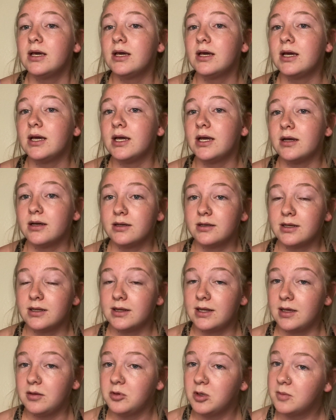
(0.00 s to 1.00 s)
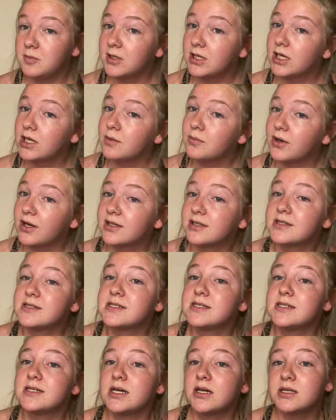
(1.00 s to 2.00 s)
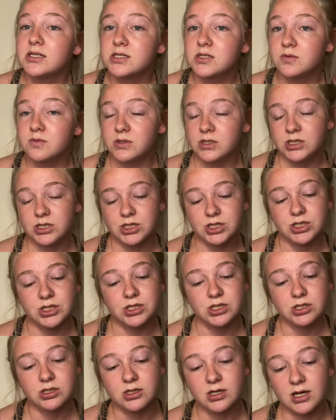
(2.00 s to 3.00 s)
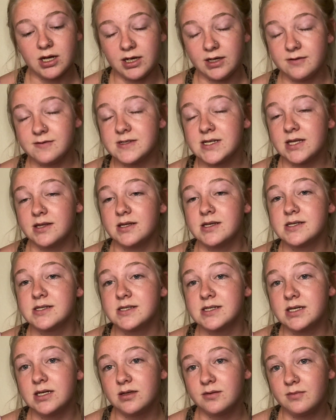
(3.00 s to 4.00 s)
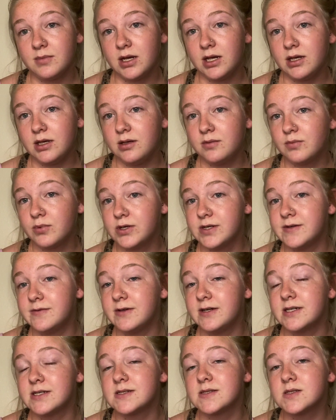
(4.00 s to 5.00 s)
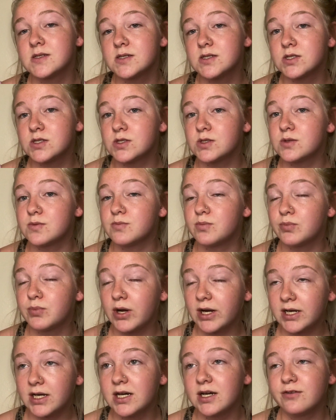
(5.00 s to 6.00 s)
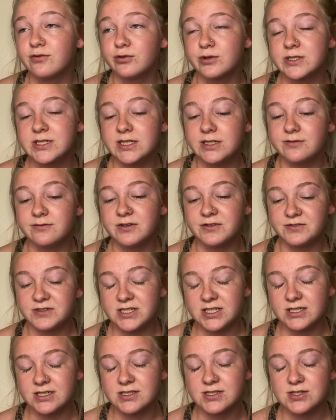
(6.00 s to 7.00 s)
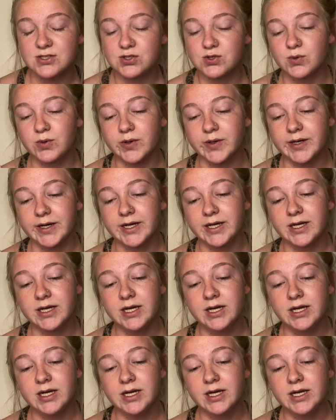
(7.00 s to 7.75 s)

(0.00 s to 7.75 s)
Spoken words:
And they made me get a pregnancy test, which I've said this in my previous pregnant at 14 and 15 story.